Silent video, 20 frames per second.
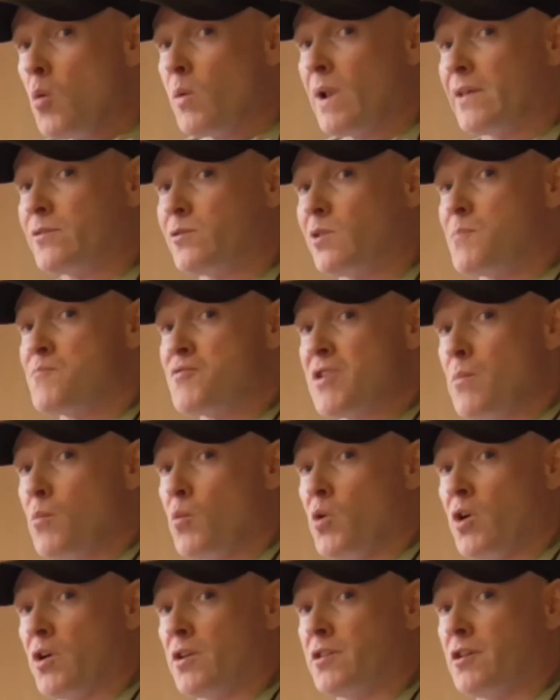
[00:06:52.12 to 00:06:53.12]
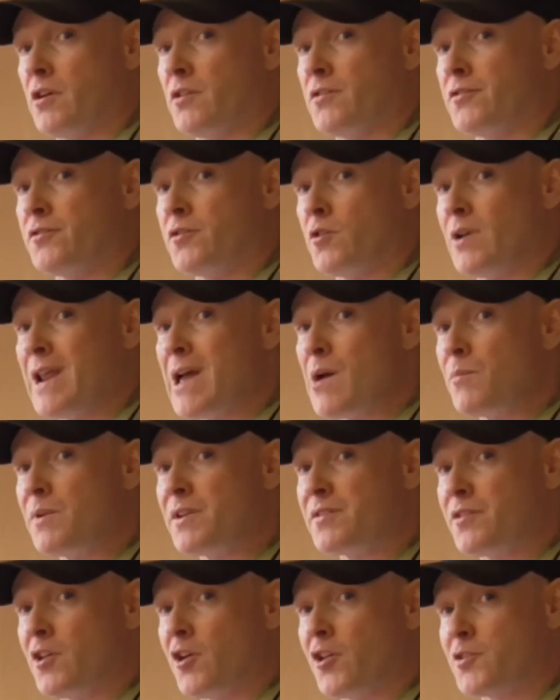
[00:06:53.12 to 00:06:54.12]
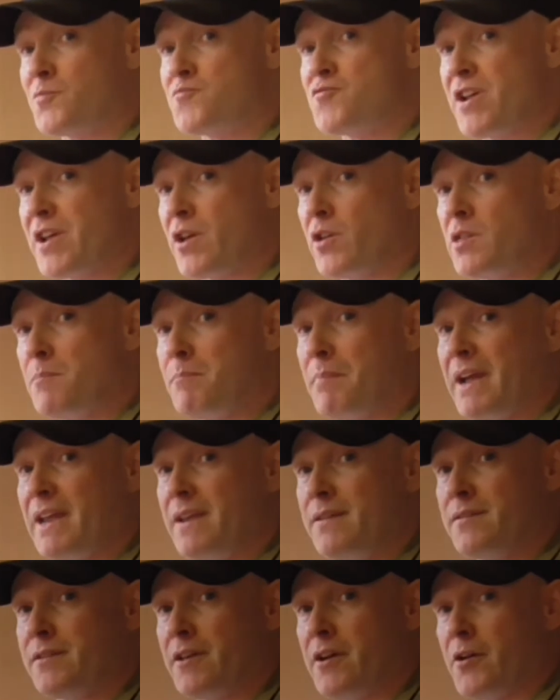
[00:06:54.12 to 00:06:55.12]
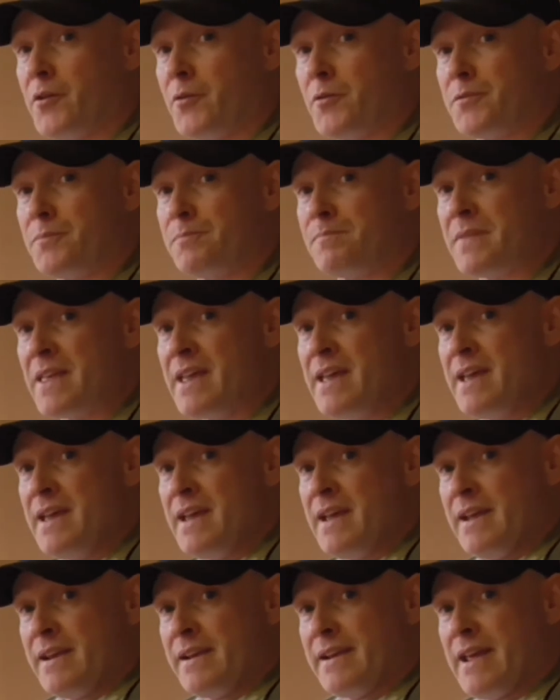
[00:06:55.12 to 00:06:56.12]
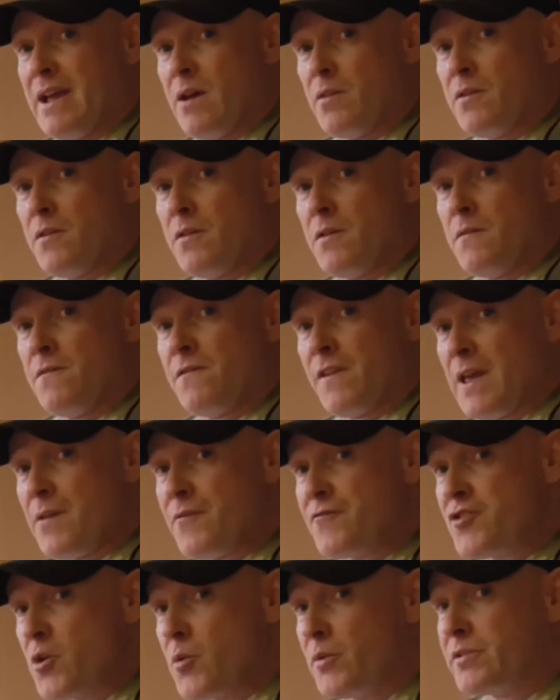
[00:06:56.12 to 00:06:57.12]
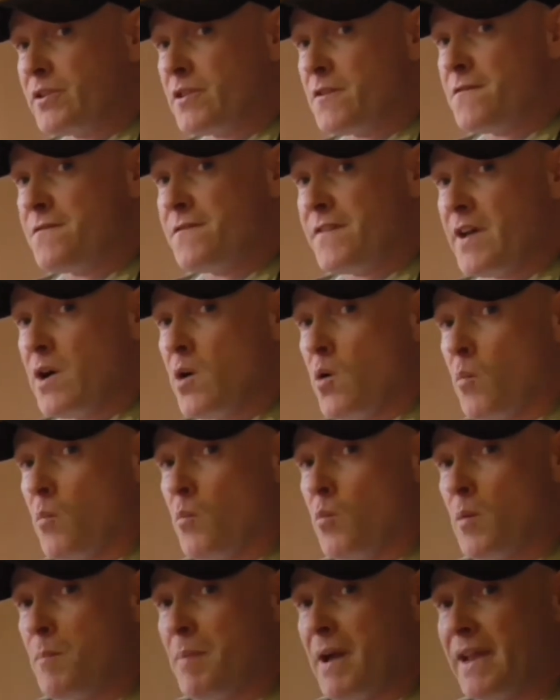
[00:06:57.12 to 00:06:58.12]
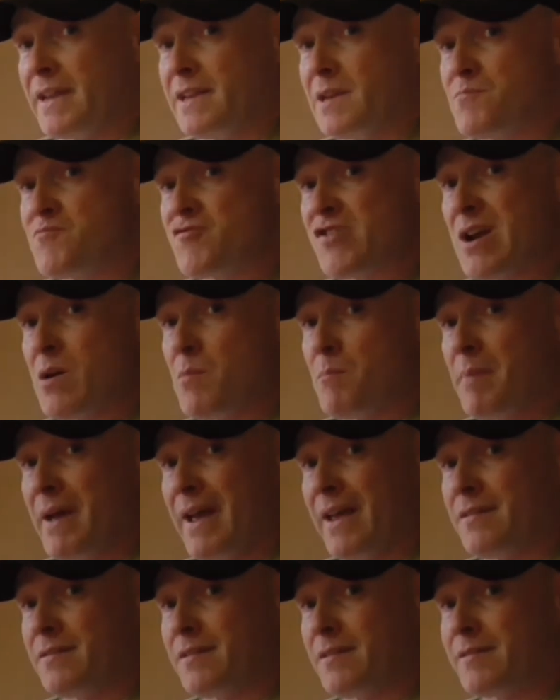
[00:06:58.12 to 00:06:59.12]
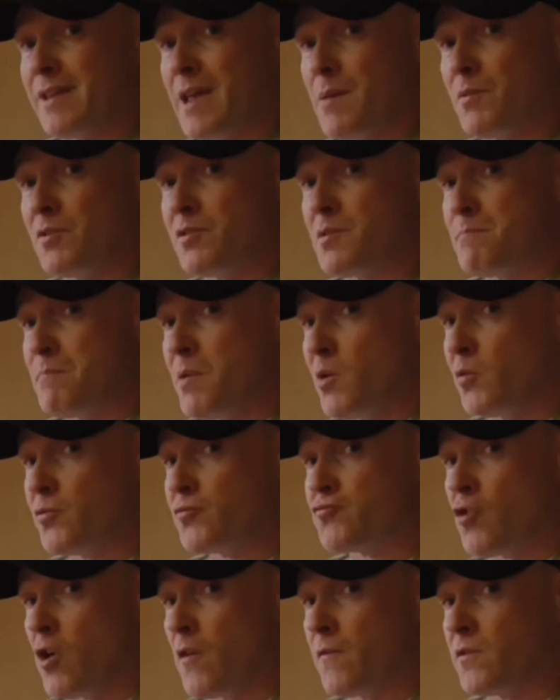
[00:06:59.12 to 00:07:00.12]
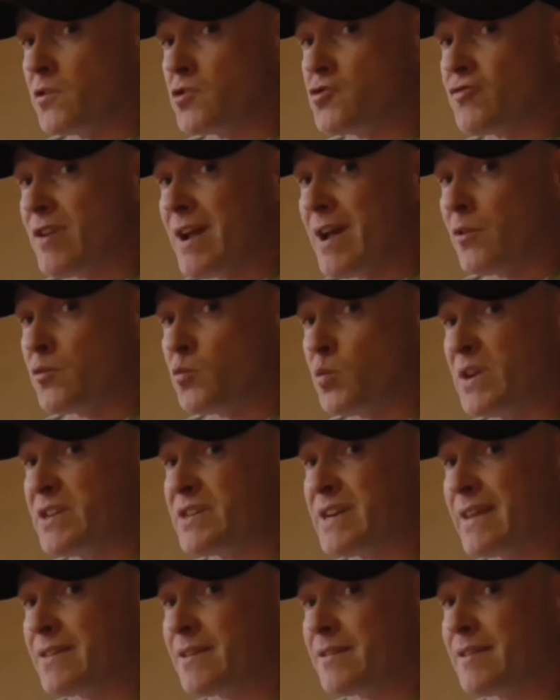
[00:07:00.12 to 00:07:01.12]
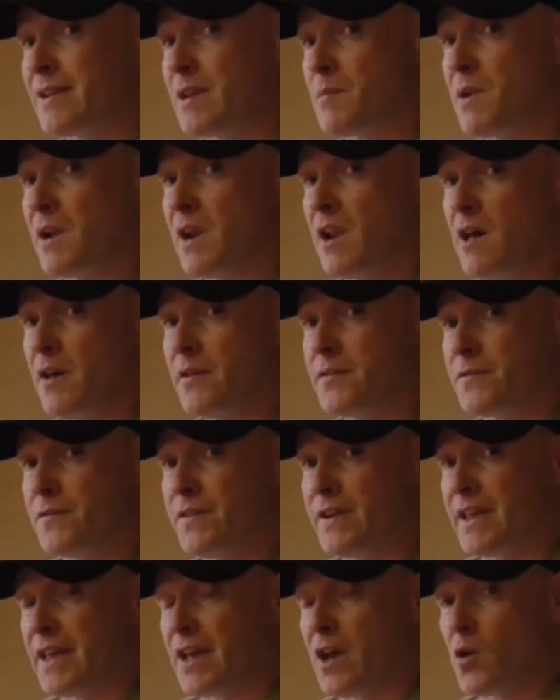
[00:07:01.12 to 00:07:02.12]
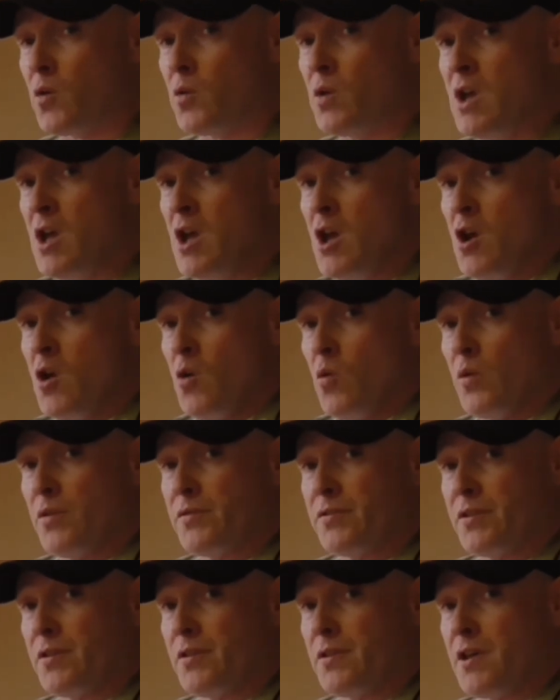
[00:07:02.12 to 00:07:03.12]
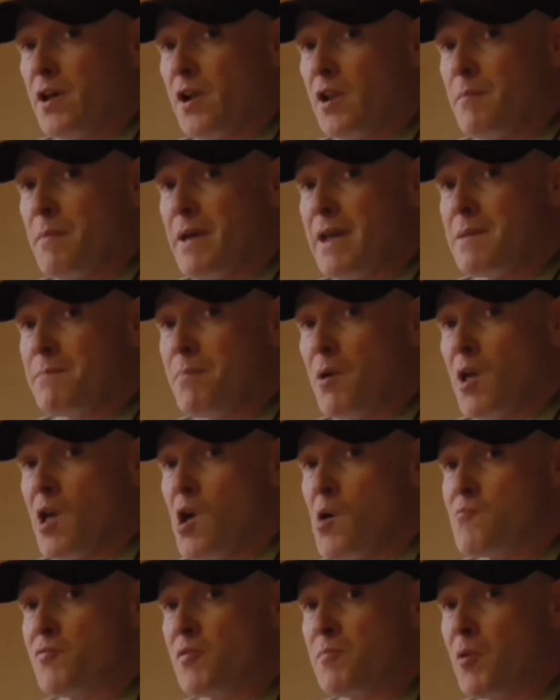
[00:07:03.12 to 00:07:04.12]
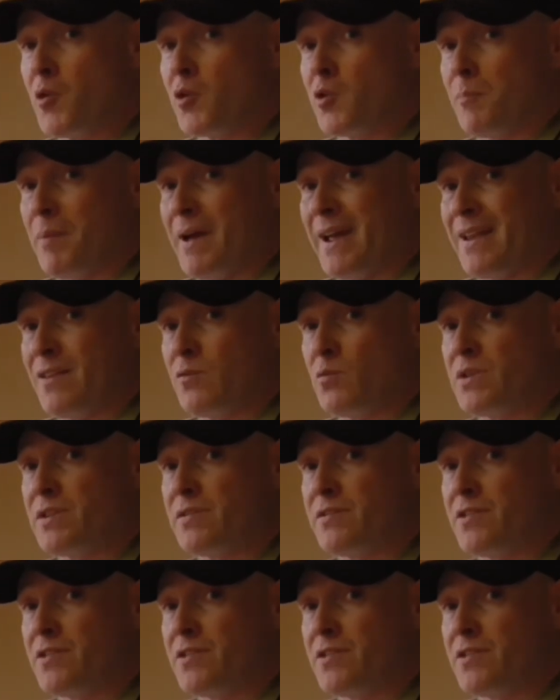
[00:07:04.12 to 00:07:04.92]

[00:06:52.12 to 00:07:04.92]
Well, that's all the prep work done, so now I'm going to start spraying on the base coat. Now, the flamethrowers in the film were painted brown best, the same as the pulse rifle shrouds, which, as I said in my last video, was a colour made by Humble Model Paints, which